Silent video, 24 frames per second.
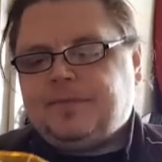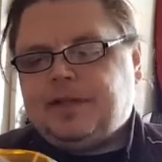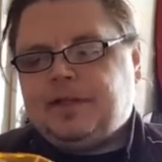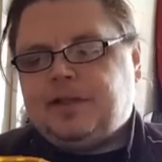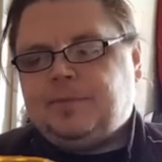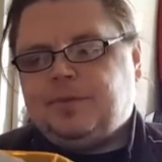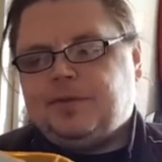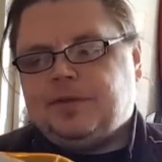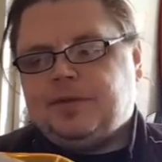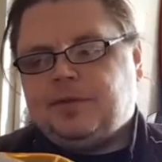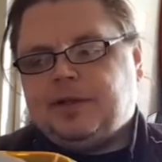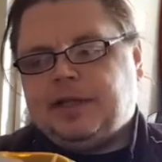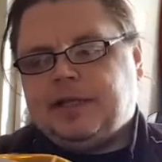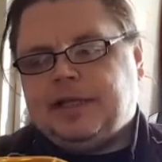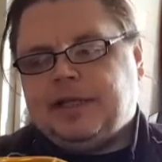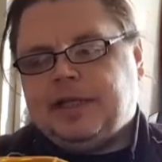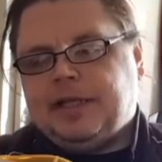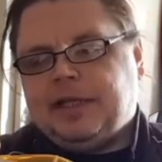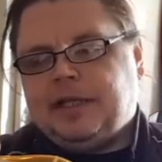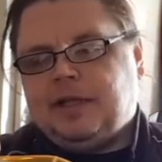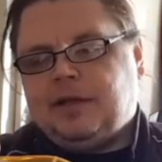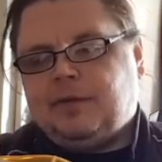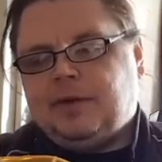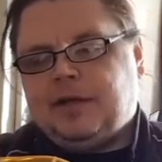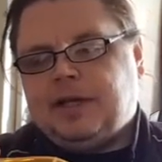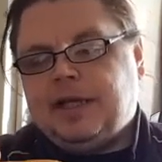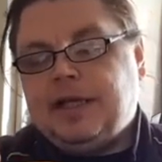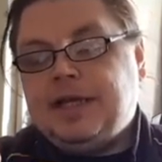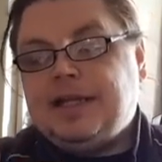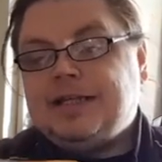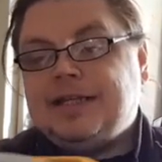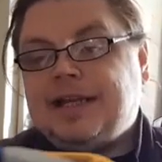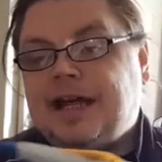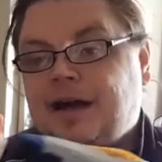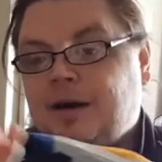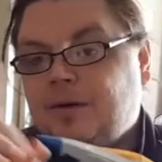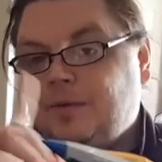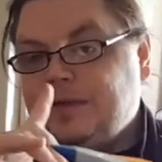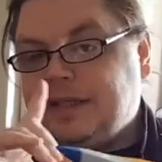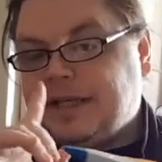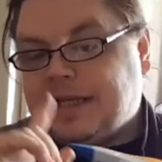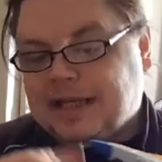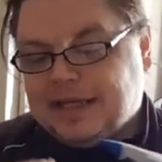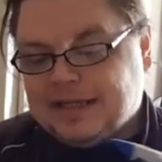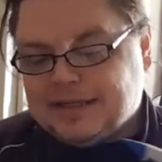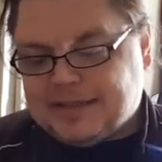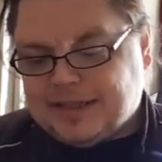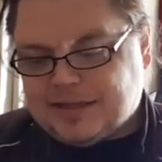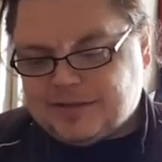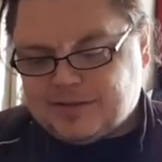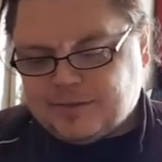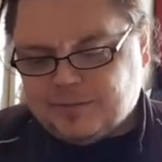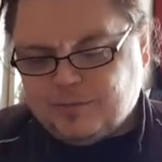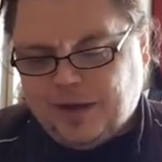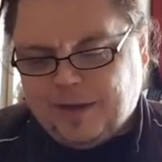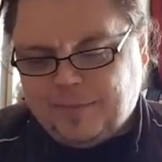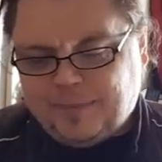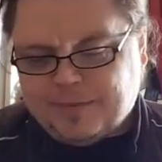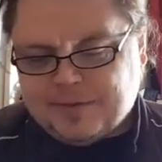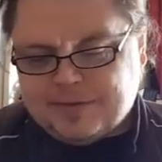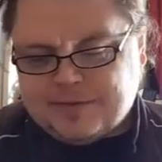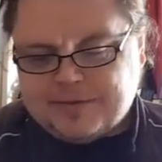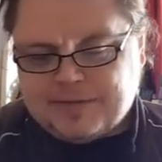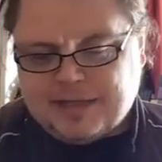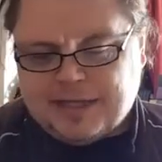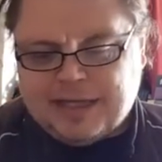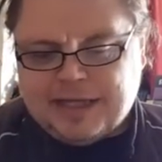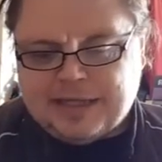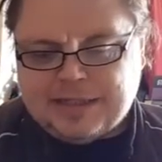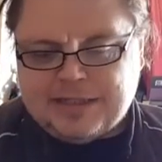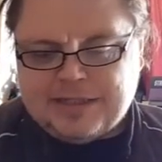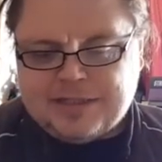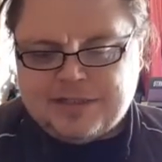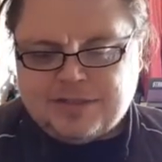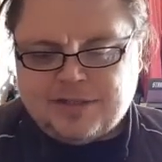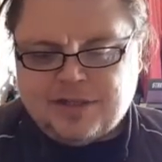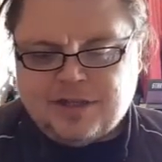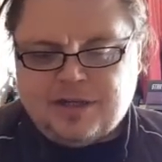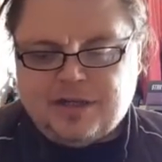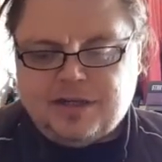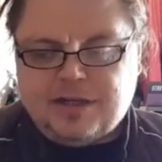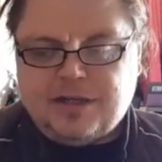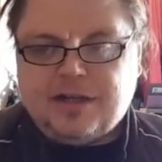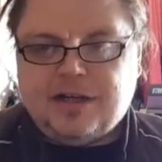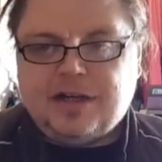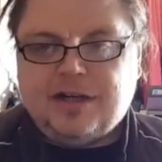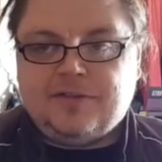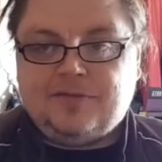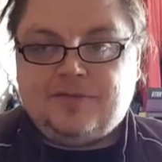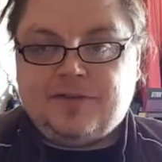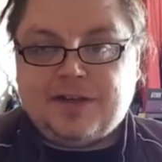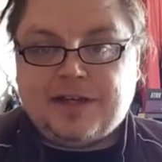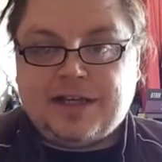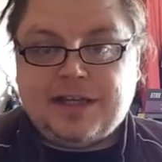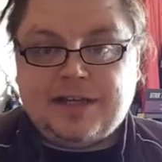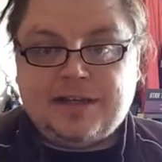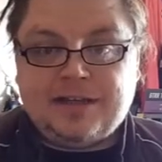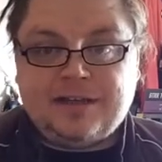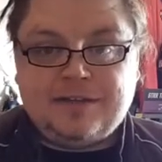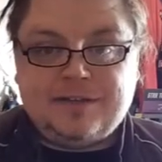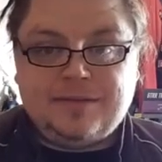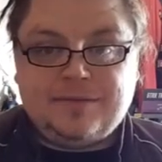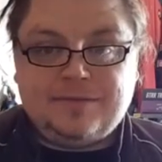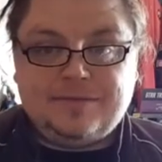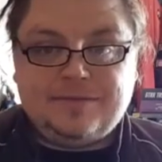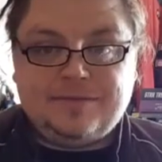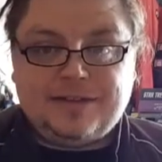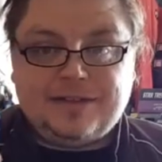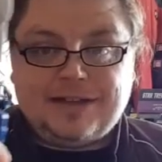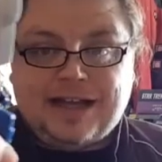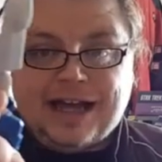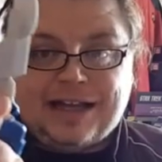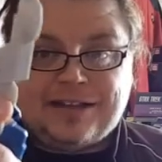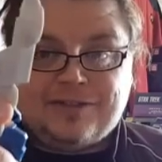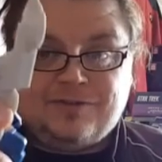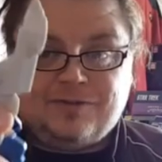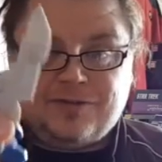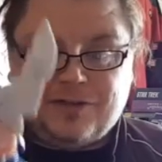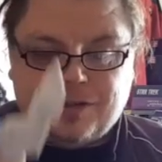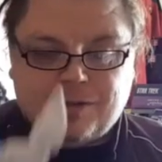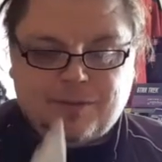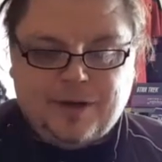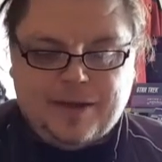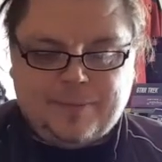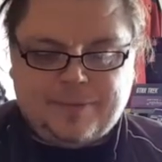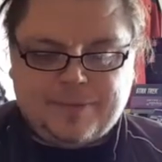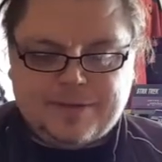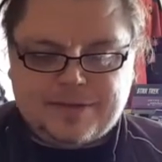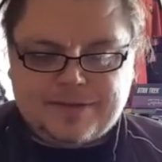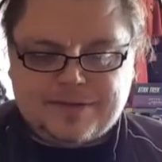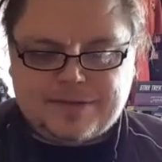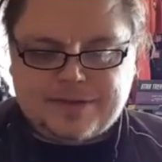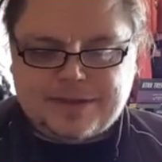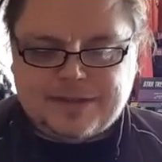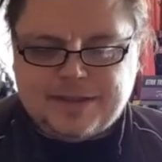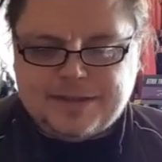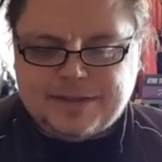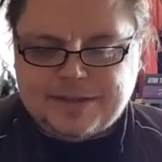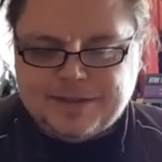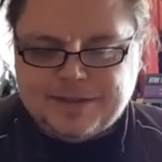You put the landing gear away. Now you can attach some weapons, and he's got a fucking handful of weapons.